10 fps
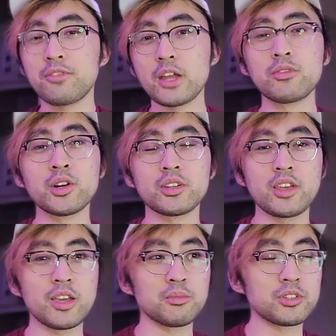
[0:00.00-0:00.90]
favorite
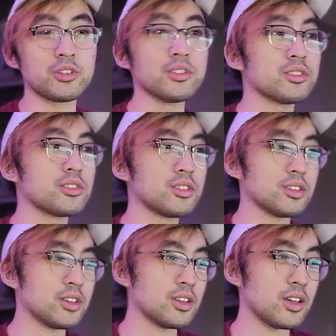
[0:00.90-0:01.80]
game series.
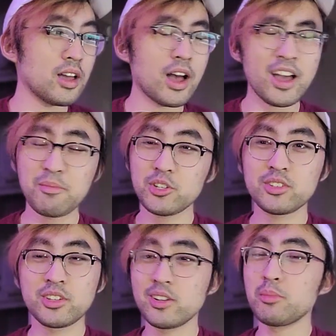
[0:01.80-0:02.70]
I'm
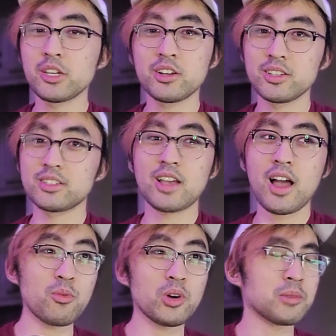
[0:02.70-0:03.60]
just here because
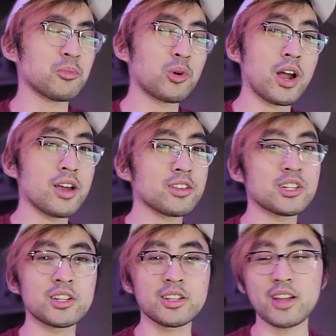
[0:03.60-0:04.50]
I want more eyes
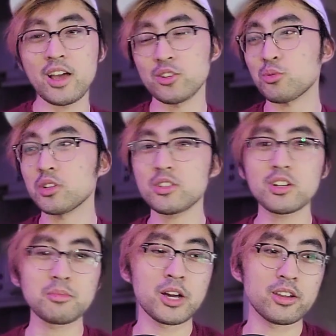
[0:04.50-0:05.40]
on it, I just want to
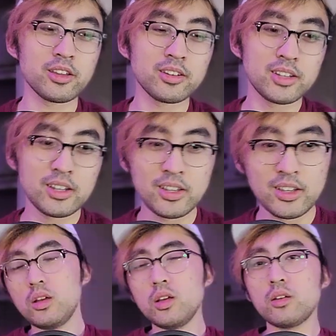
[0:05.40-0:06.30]
talk about it.
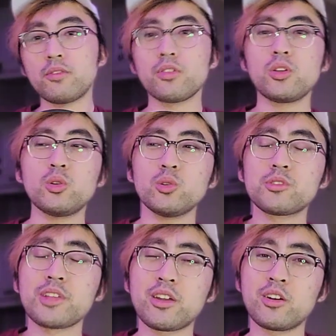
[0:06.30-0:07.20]
For
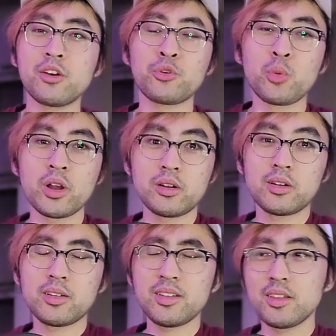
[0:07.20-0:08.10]
those that are
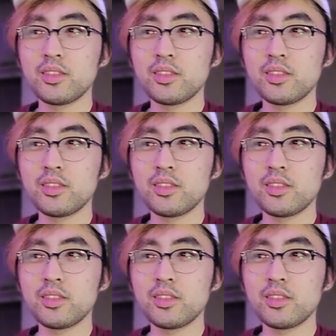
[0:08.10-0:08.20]
unaware,